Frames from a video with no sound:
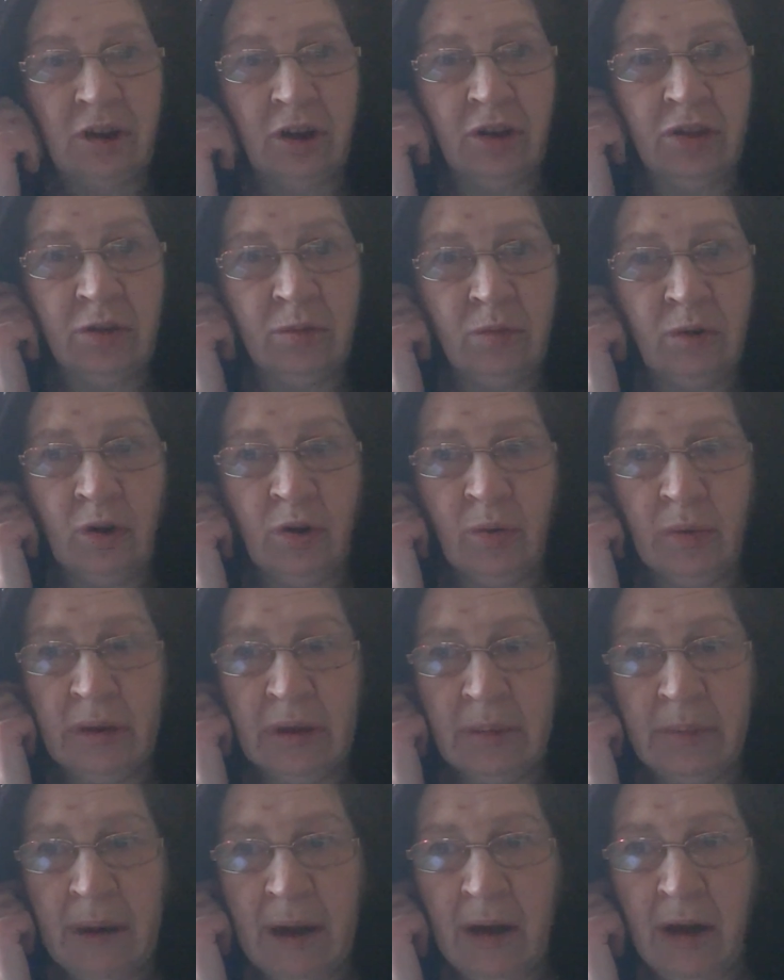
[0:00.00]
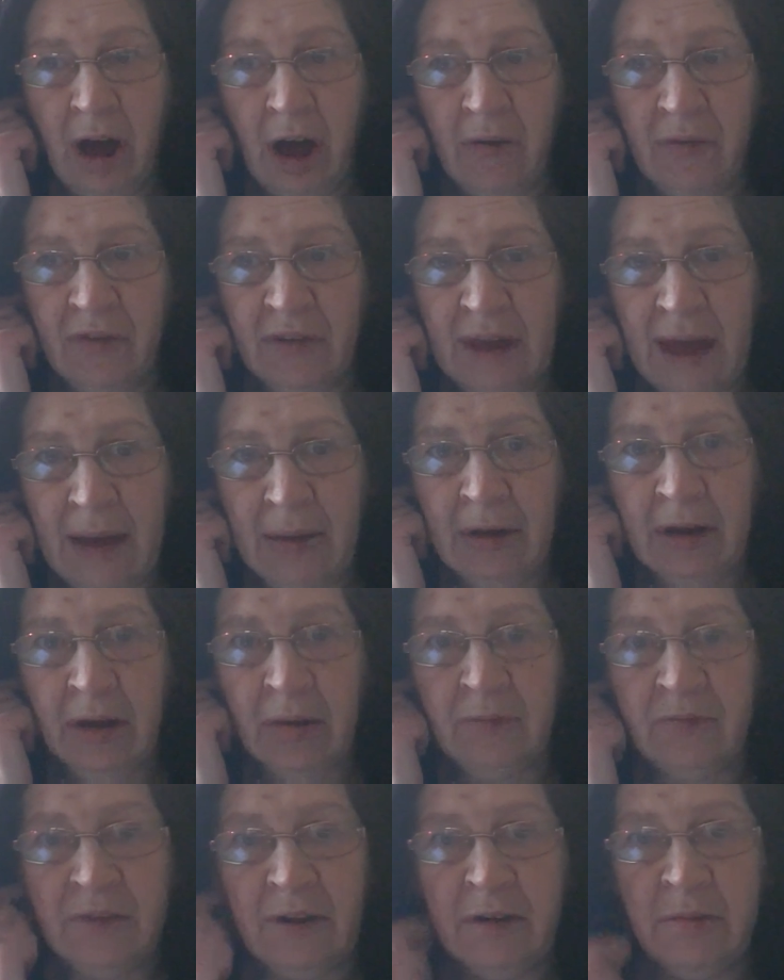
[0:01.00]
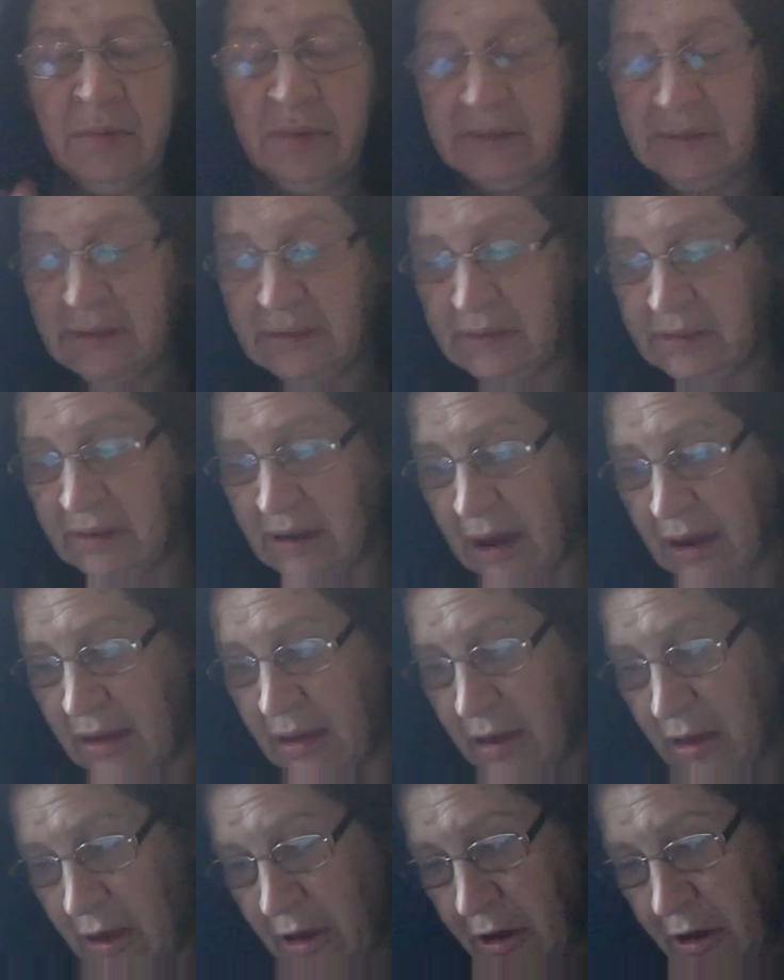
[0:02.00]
on the wall in about half an hour. I'm very busy today.